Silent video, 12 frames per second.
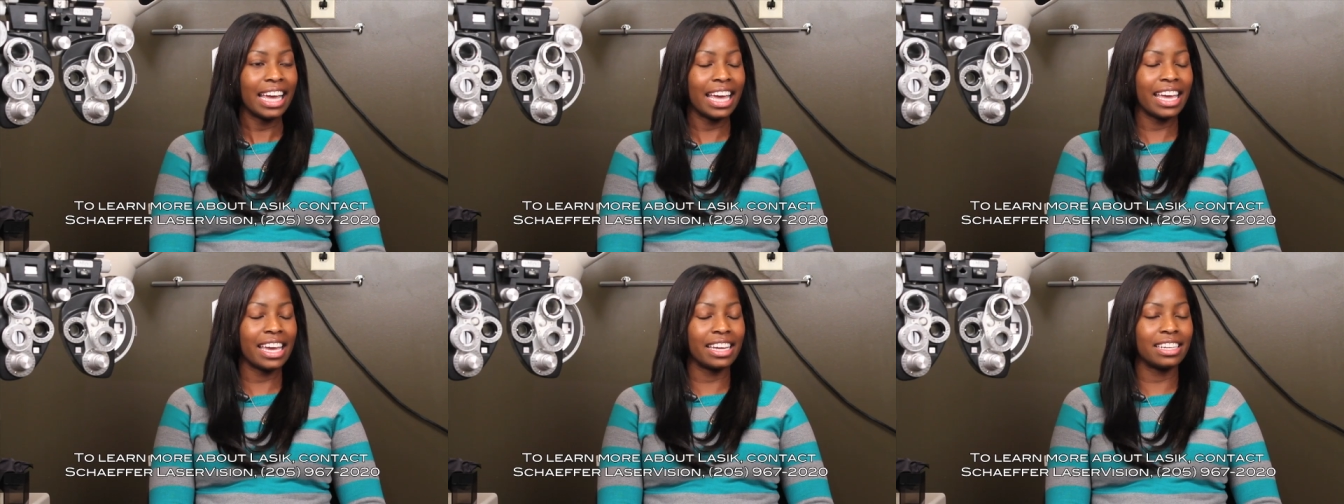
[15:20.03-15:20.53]

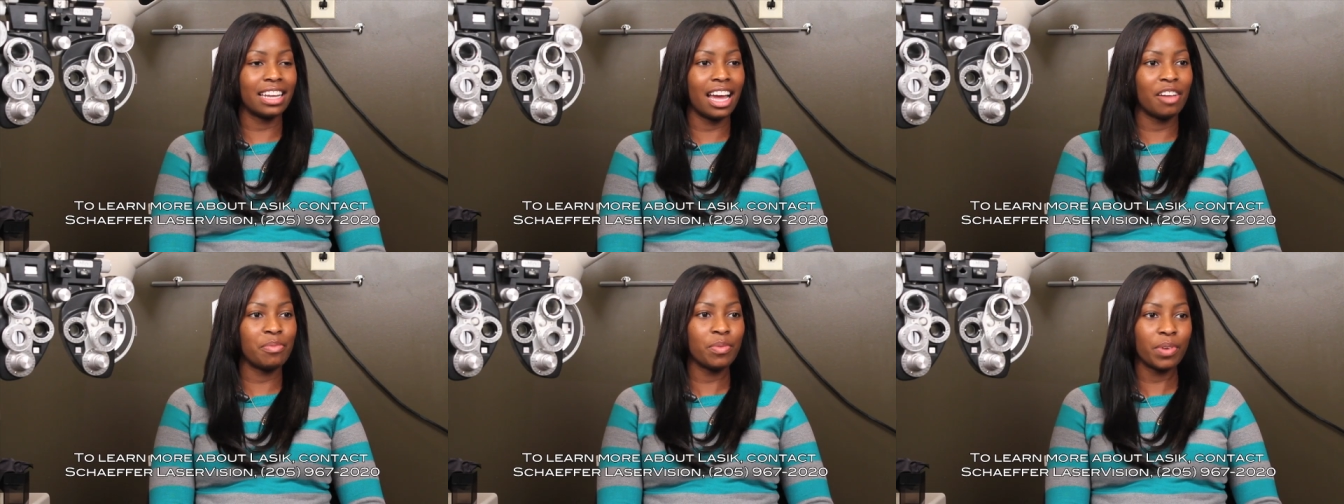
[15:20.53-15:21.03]
And
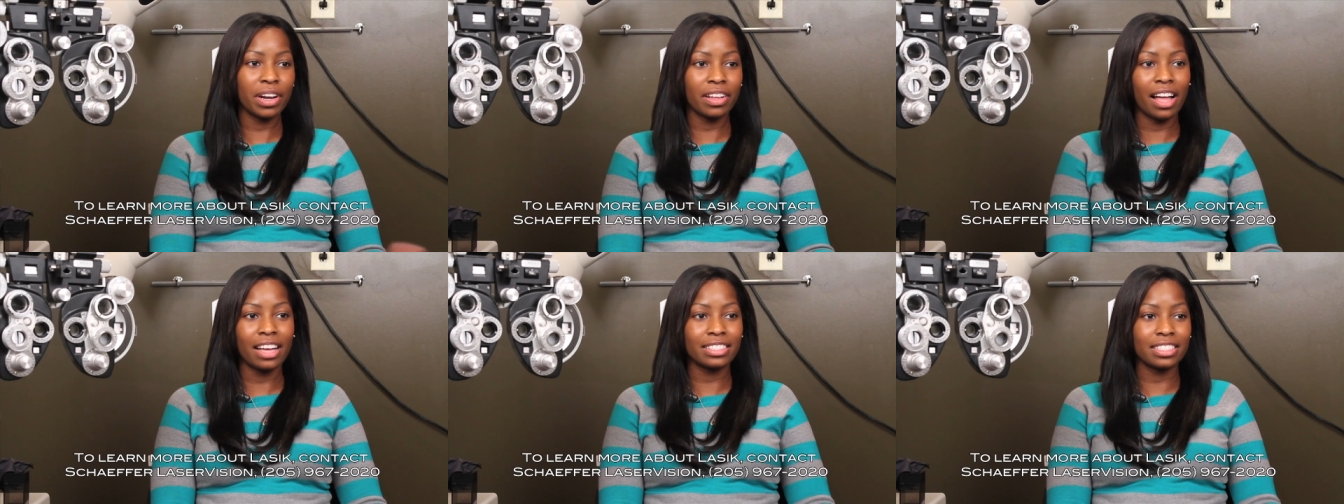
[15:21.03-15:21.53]
I've been wearing
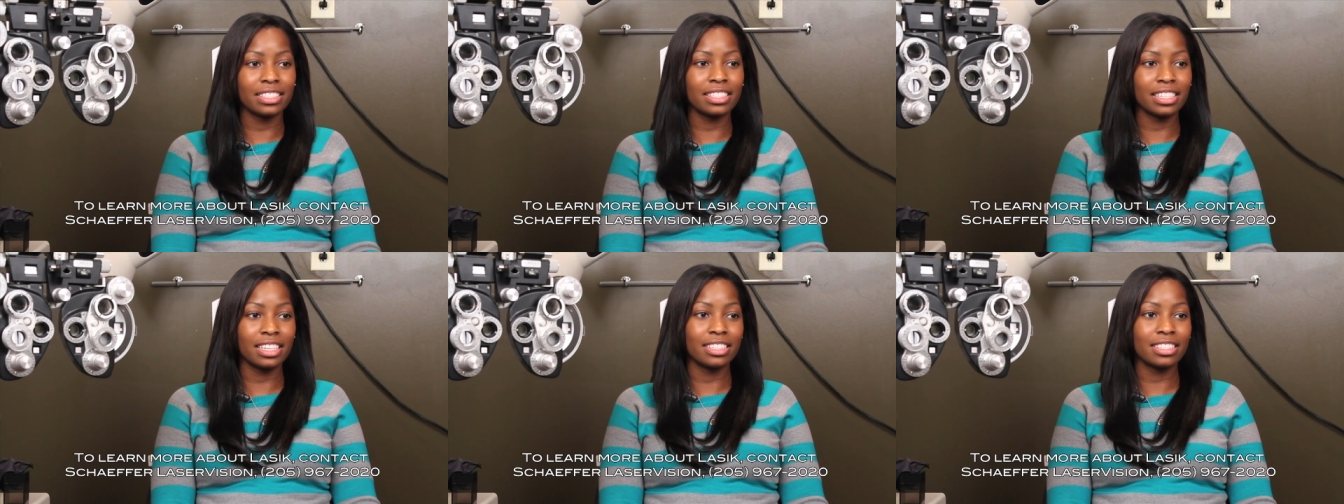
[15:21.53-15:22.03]
glasses
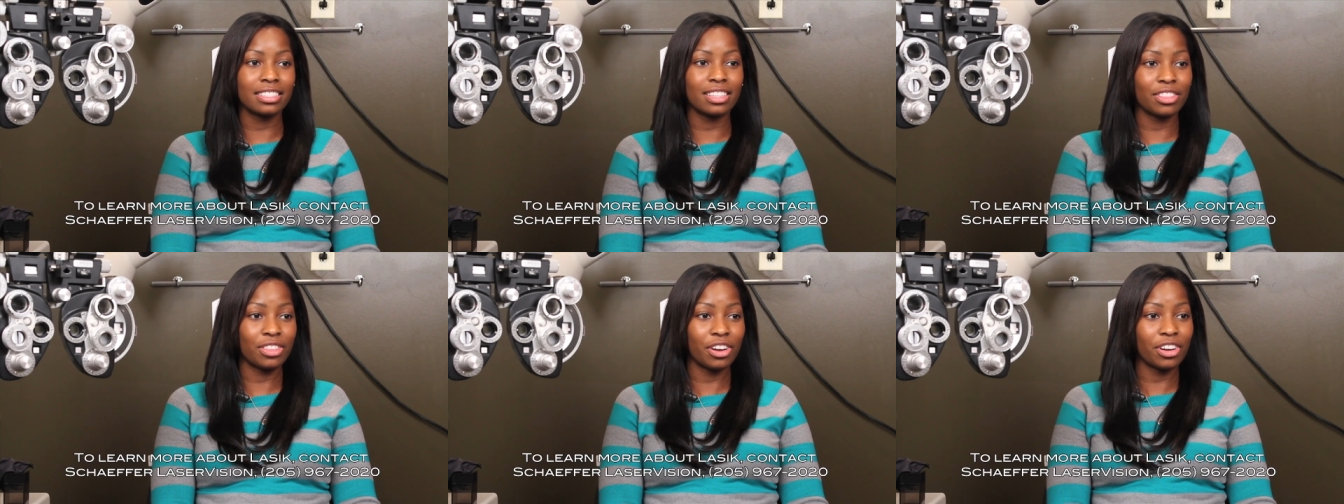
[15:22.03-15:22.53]
since
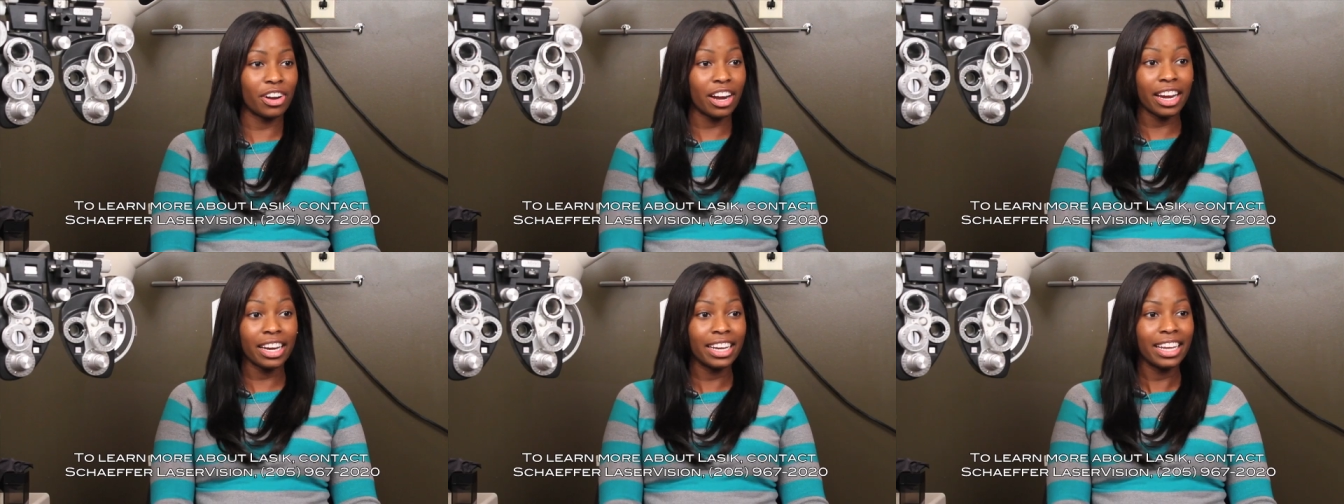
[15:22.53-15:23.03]
the third
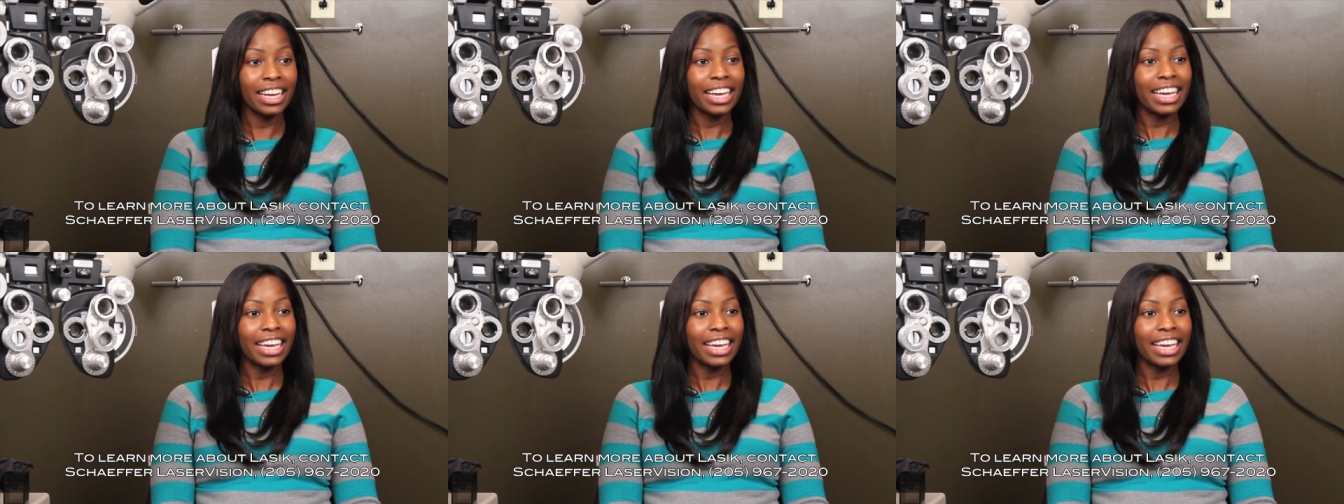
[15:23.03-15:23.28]
grade